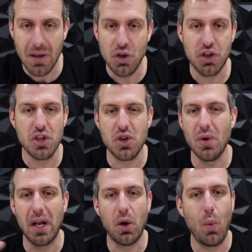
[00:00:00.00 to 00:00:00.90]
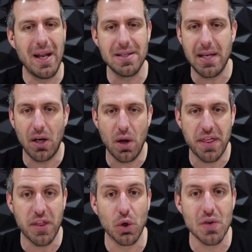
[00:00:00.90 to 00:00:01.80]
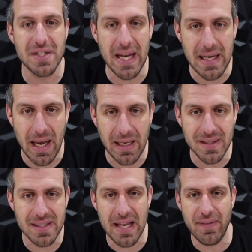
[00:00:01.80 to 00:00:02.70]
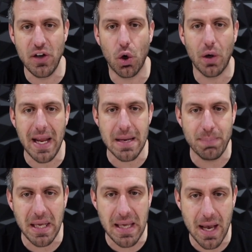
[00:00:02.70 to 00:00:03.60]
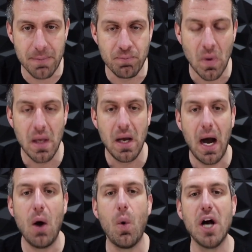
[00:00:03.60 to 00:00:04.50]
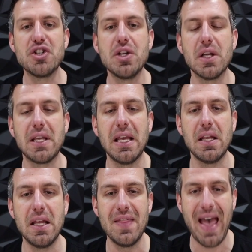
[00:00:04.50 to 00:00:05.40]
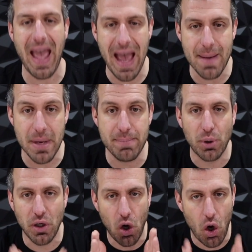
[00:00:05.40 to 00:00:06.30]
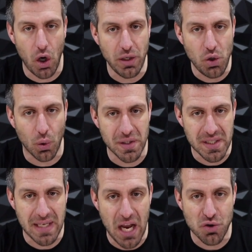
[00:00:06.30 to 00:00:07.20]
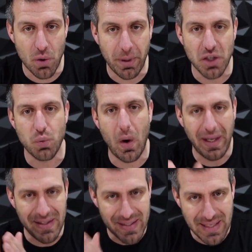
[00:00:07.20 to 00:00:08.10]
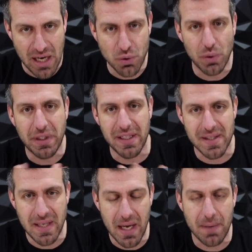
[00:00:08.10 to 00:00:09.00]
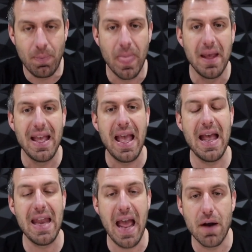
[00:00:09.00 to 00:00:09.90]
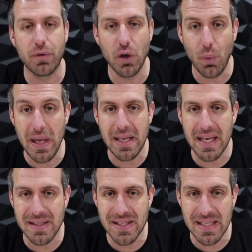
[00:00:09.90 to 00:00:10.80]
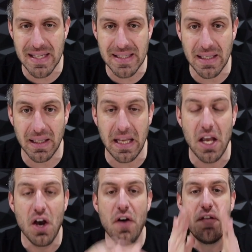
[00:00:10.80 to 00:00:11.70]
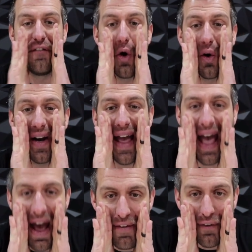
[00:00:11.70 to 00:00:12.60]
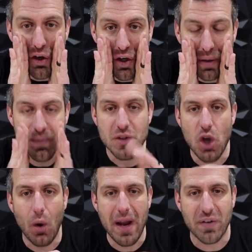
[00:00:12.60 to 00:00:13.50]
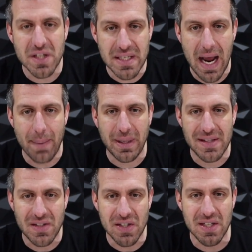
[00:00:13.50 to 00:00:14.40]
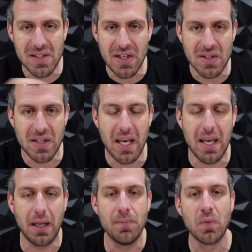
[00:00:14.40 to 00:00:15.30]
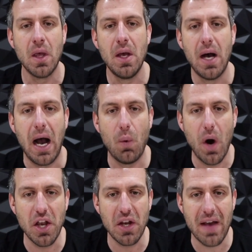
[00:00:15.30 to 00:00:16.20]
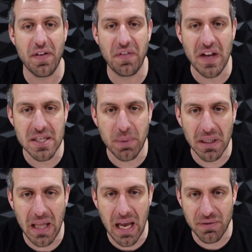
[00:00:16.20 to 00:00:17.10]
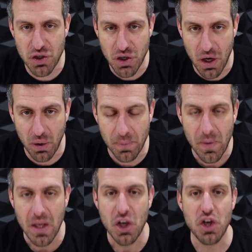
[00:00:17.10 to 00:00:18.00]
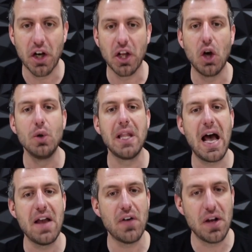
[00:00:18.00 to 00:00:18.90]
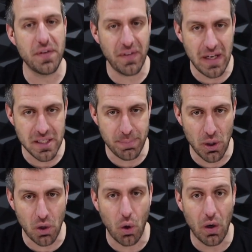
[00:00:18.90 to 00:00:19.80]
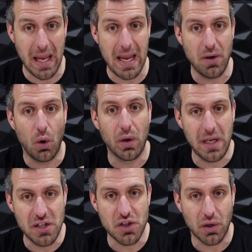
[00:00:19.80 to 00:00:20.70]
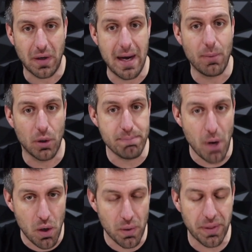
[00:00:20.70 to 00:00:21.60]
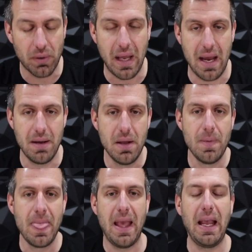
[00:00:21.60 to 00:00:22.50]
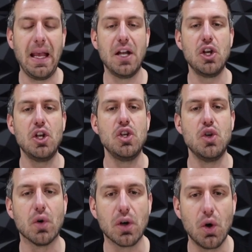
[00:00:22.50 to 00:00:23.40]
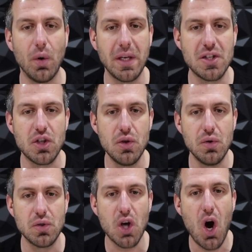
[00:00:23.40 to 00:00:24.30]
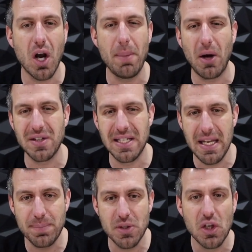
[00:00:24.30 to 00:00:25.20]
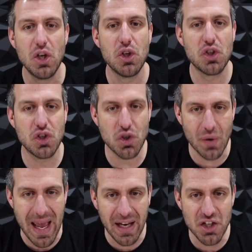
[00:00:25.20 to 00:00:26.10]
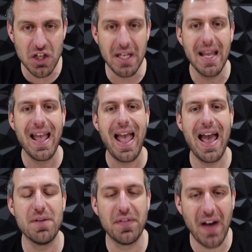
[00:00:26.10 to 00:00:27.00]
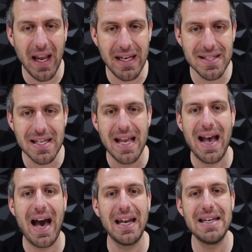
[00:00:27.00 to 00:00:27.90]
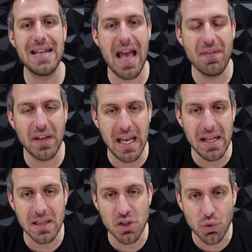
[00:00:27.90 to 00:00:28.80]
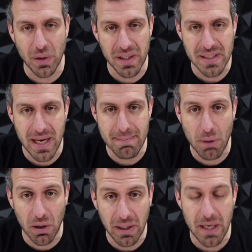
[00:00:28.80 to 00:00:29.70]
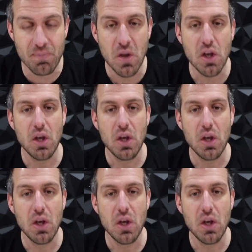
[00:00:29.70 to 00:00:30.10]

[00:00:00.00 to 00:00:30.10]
You should do it on a Wednesday or a Thursday night, 7 or 8 p.m. I want you to get in the habit, put it on your schedule, because what gets scheduled gets done. And every week, consistently, forever, don't ever stop. Consistency is king. I want you to have a Facebook Live show. You're gonna go live on Facebook or Instagram or both, okay? And you're going to talk about tips, strategy, advice, how to navigate this real estate market.